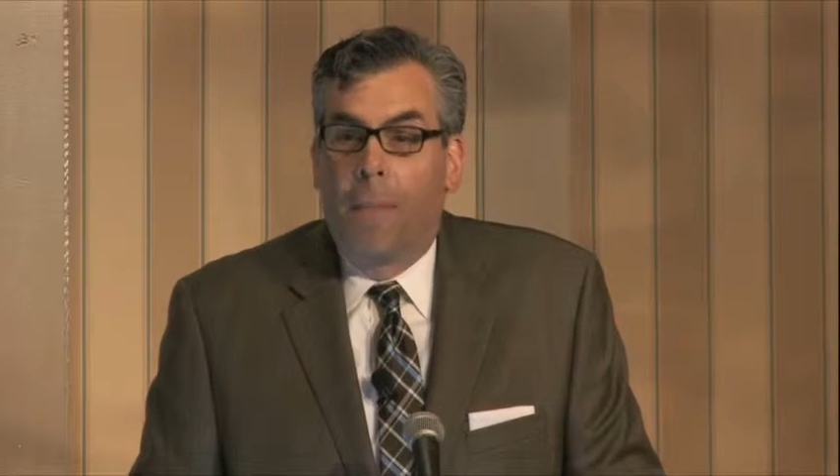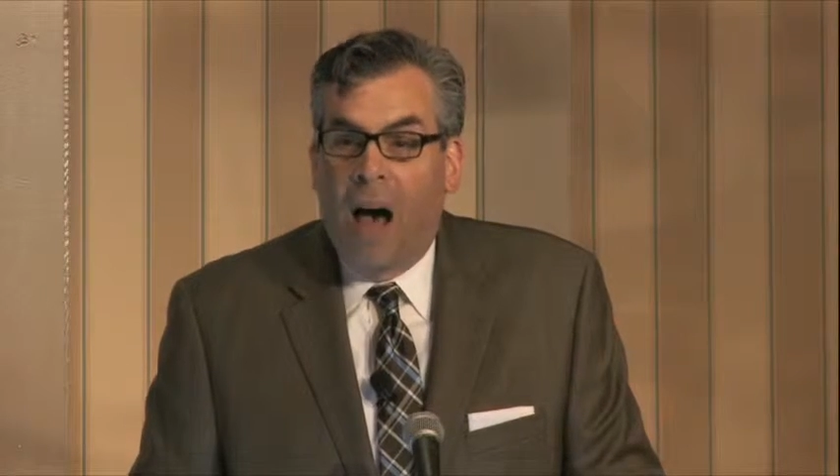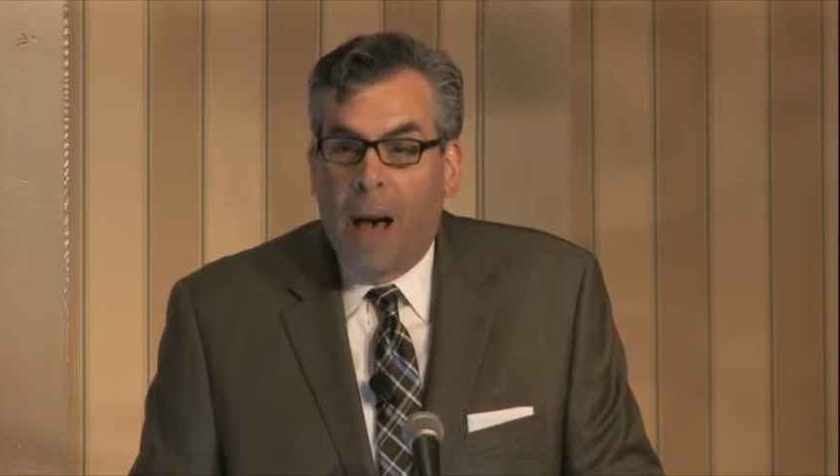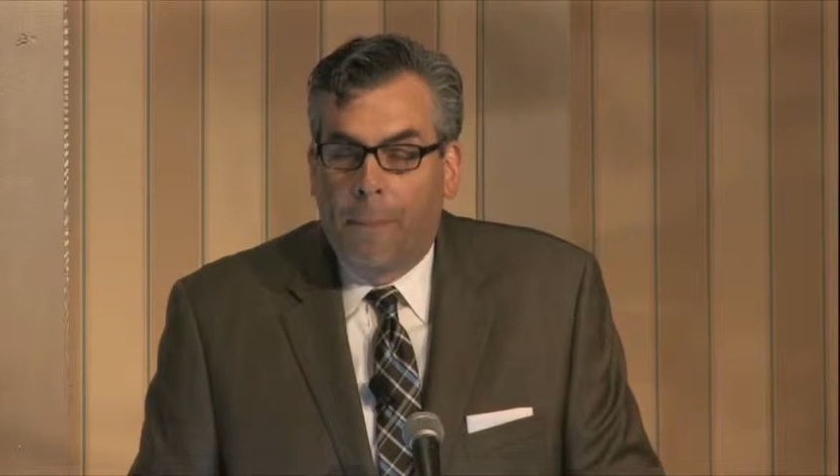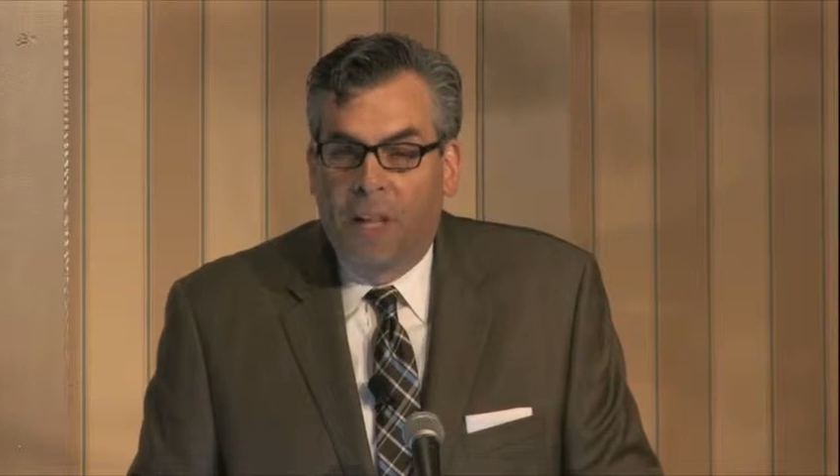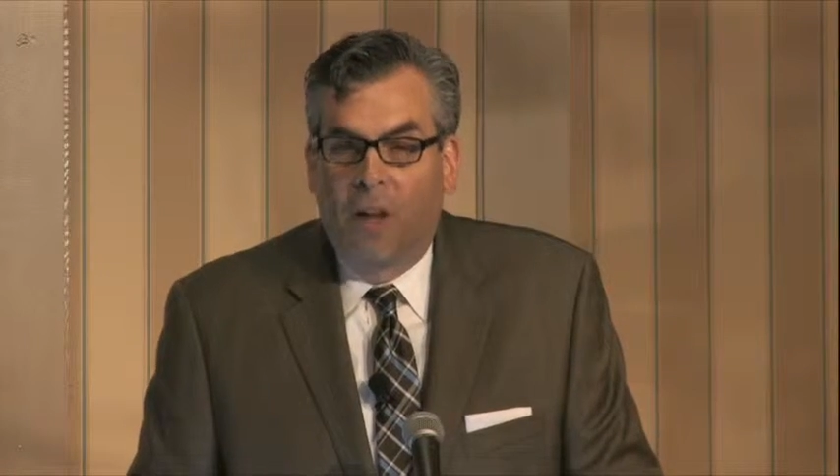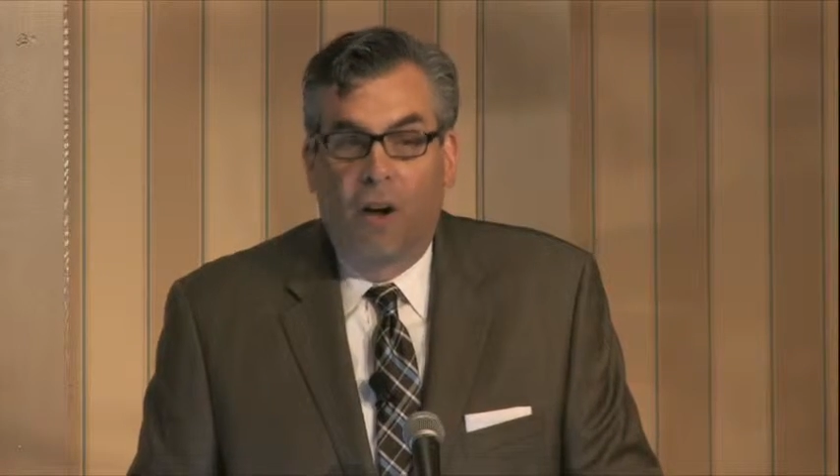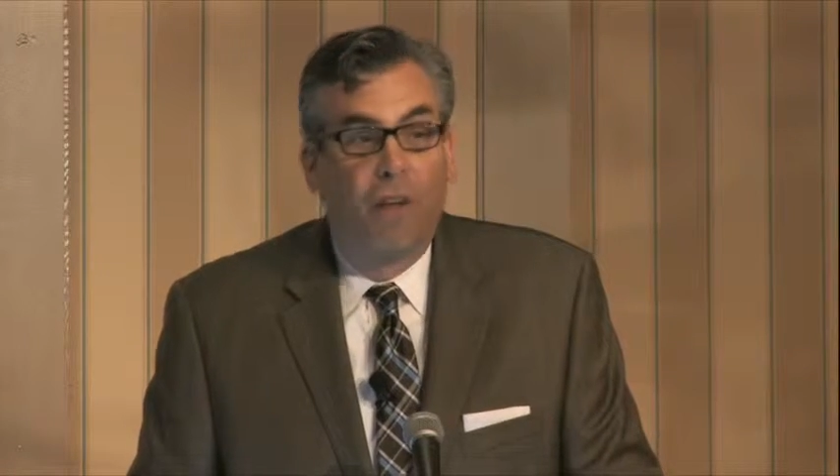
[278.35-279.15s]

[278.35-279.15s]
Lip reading: popular